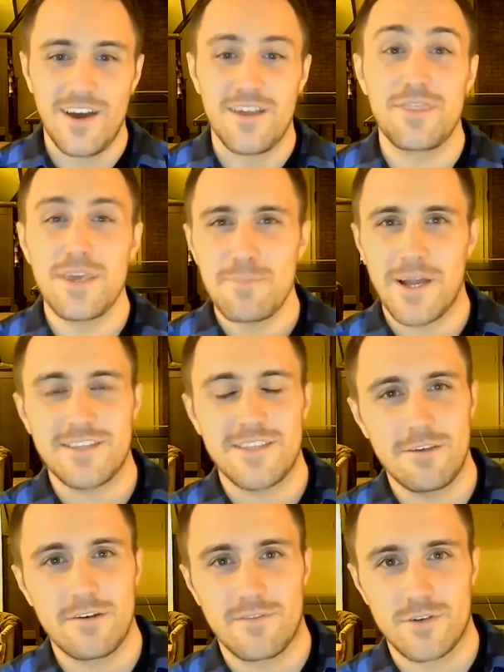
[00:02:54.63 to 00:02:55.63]
Think back to the
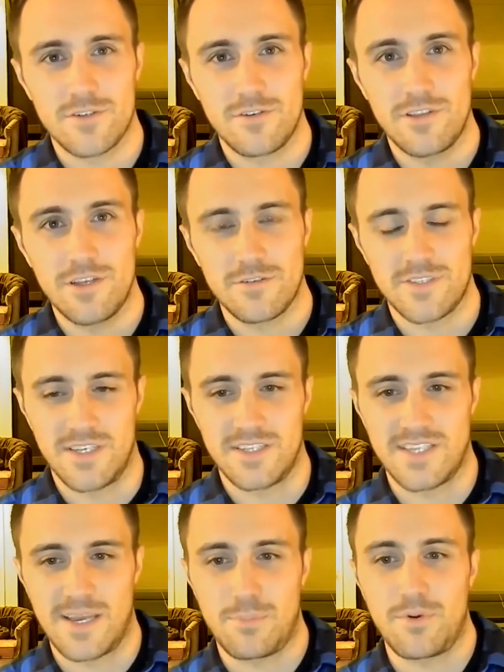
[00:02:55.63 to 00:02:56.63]
universal literacy
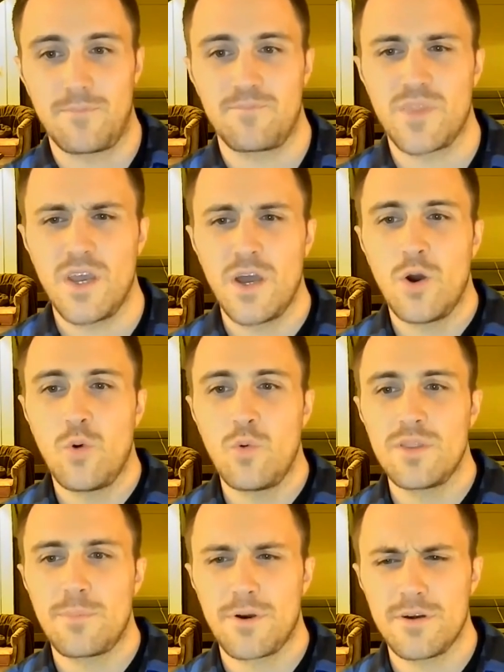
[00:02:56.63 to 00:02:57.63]
example. When
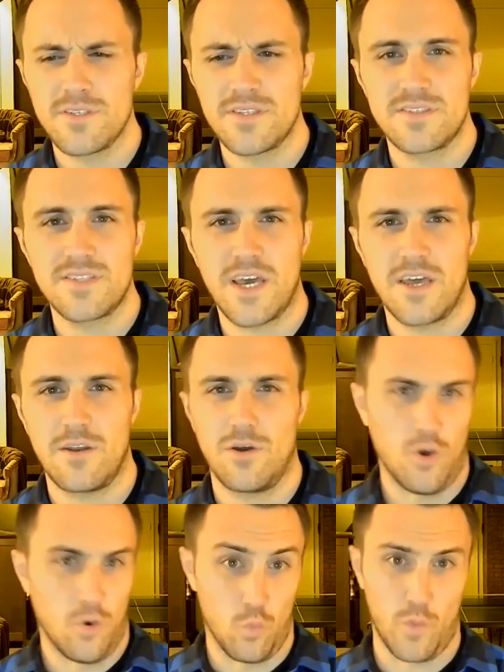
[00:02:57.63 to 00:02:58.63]
the person said,
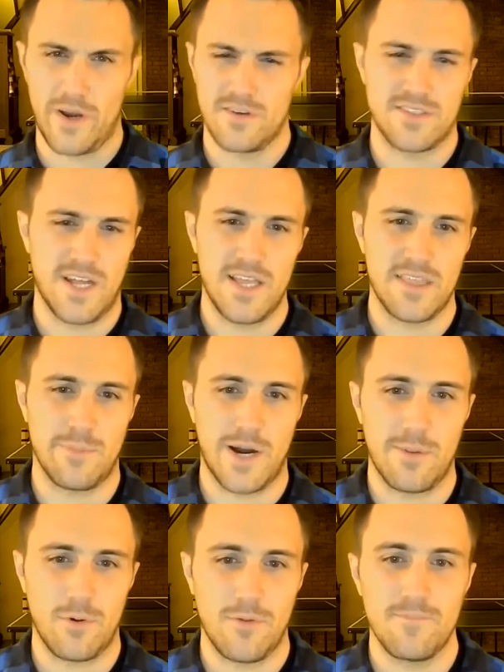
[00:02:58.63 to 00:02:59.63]
where's that in the
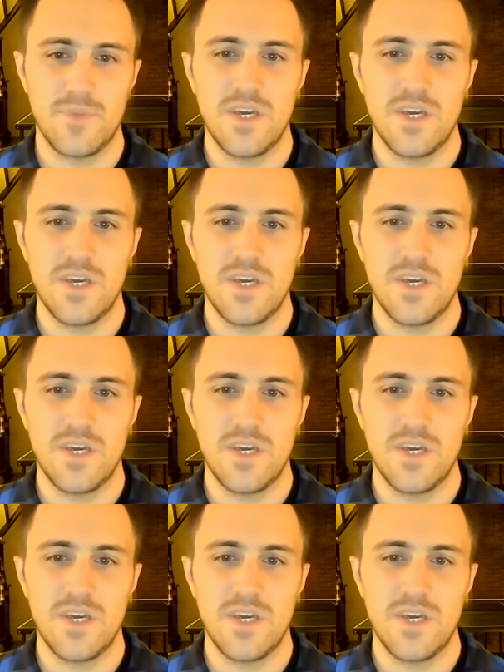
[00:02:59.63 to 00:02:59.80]
Bible?